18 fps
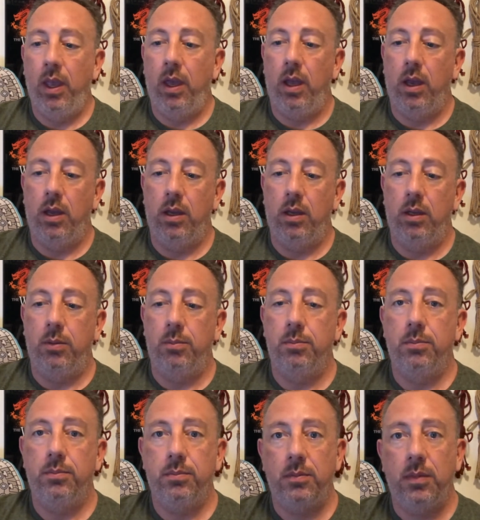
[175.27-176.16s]

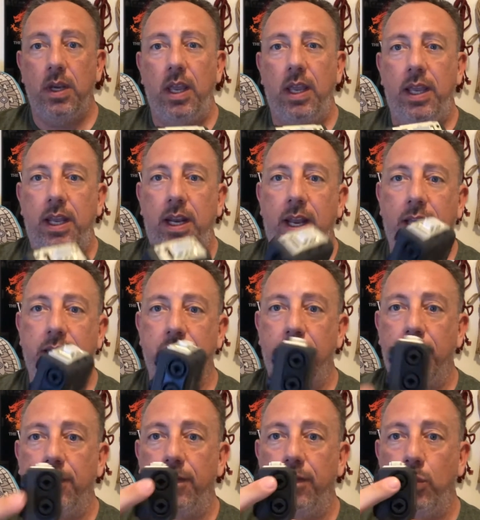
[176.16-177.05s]
It has the
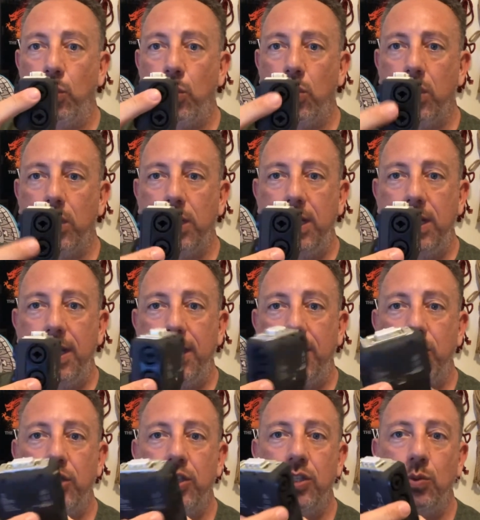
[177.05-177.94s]
4
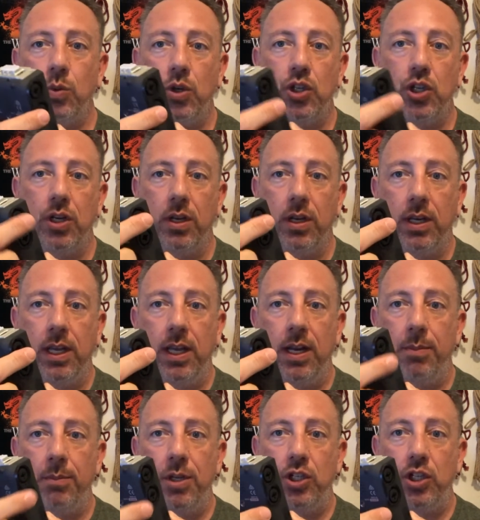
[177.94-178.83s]
connections, which, again,
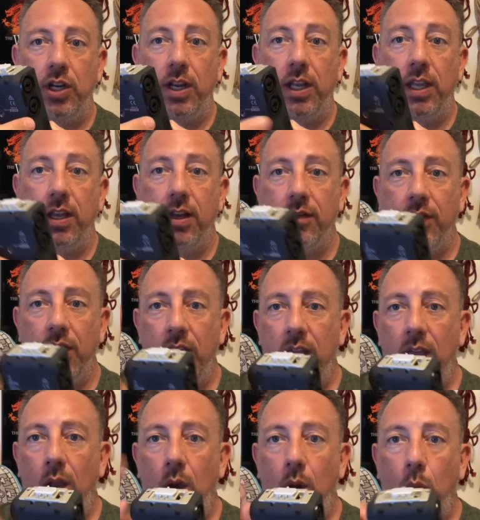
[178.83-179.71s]
I'm mentioning I love.
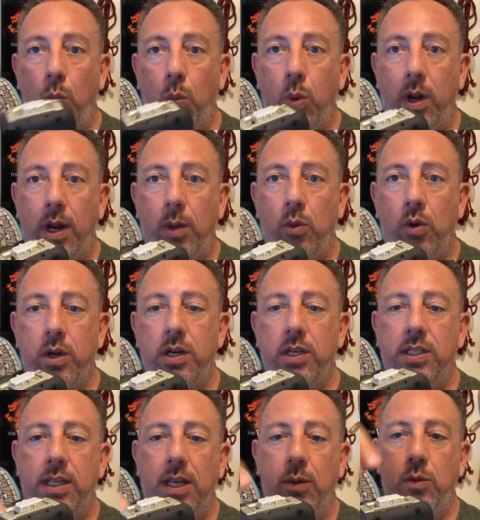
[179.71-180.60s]
What I wanted to
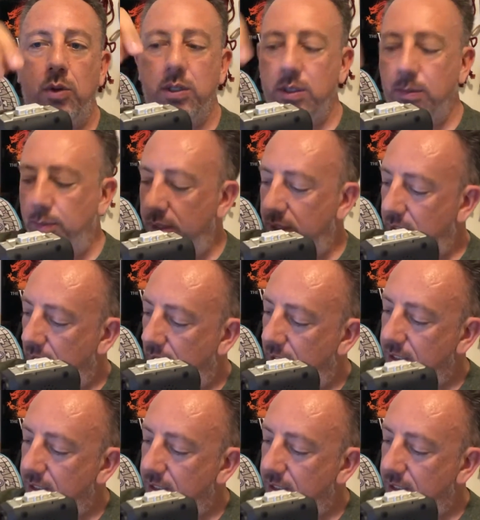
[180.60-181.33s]
say was, besides